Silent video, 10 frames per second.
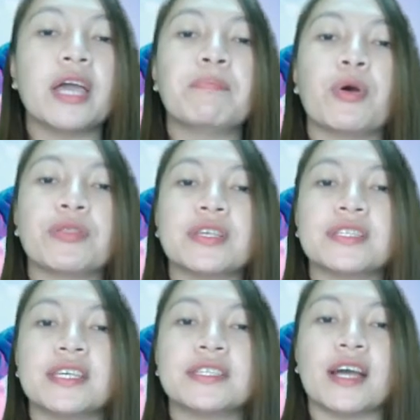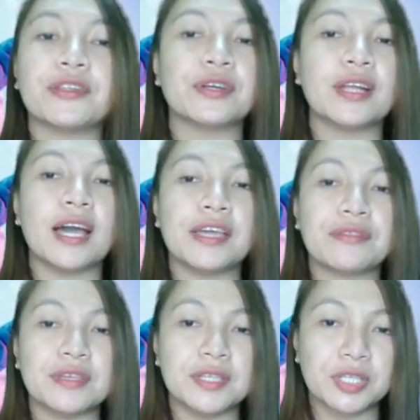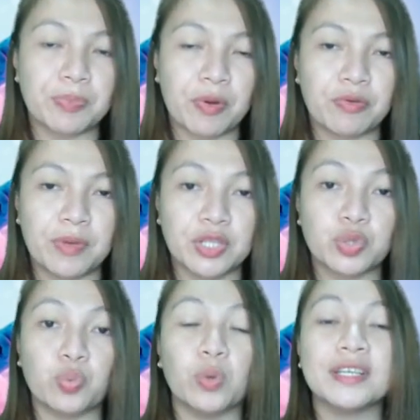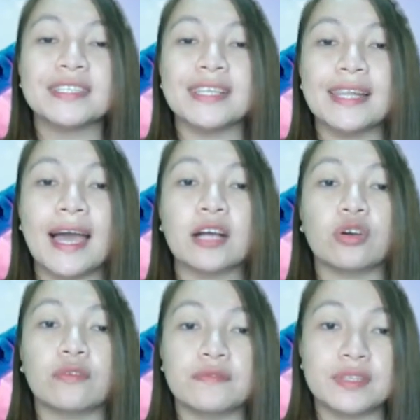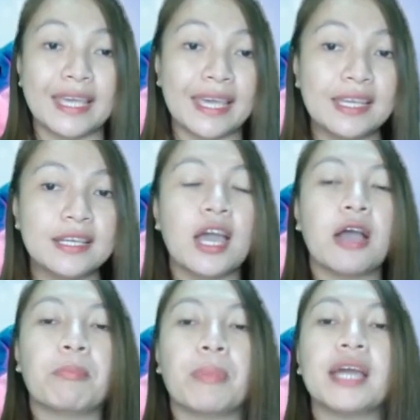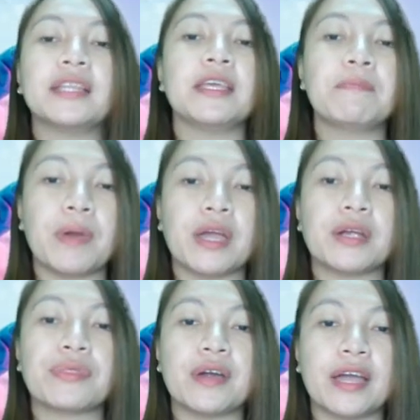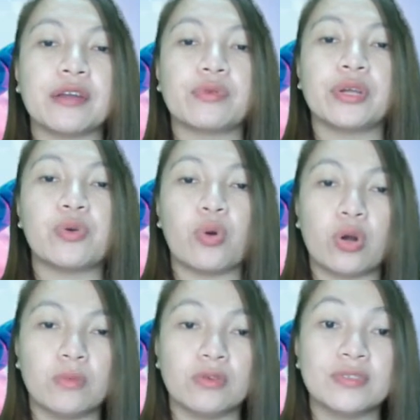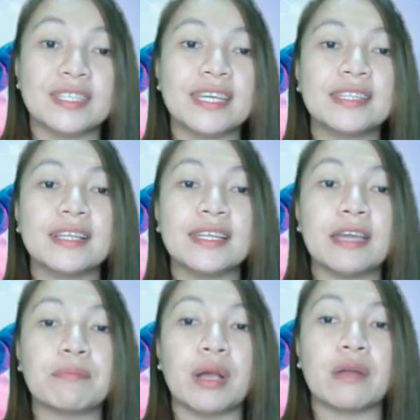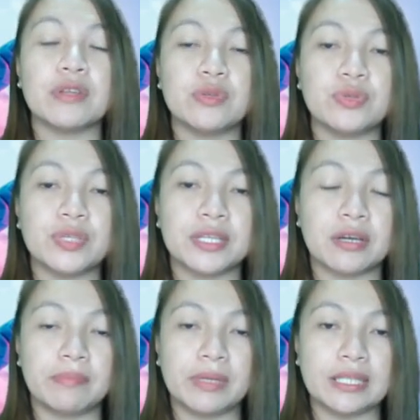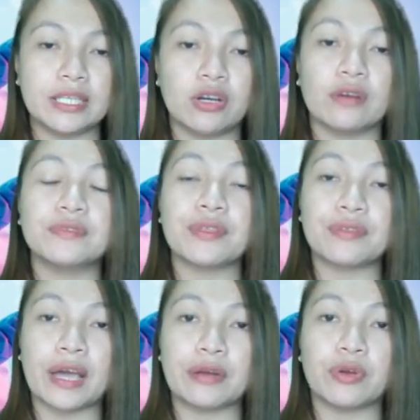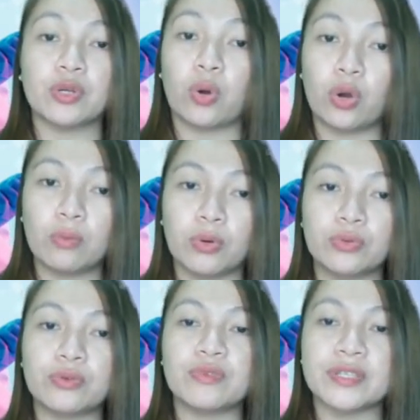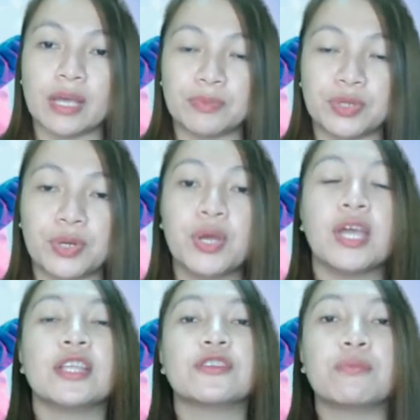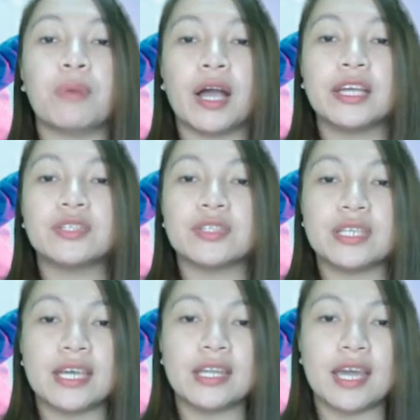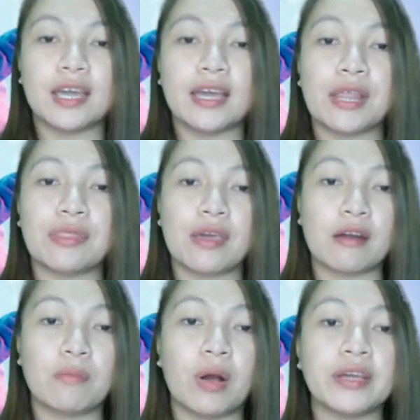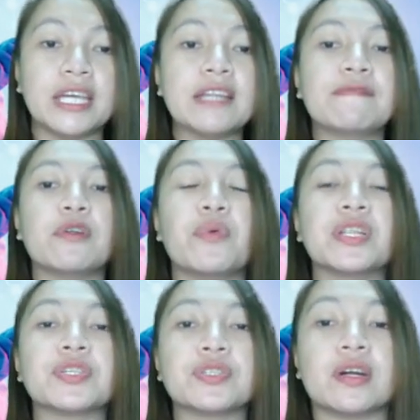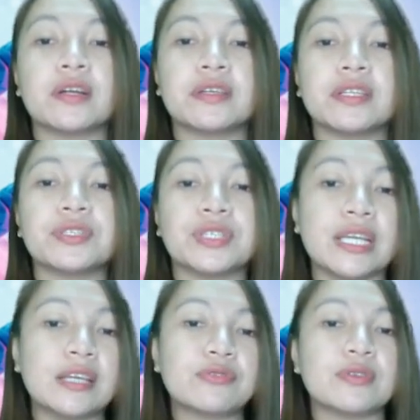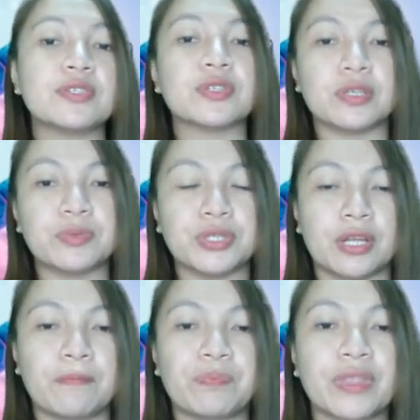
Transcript: hypothesis underlying these experiments was the lack of zinc might impair thyroid hormone signaling by reducing the ability of the thyroid hormone receptor to bind to DNA and thereby influence target gene transcription.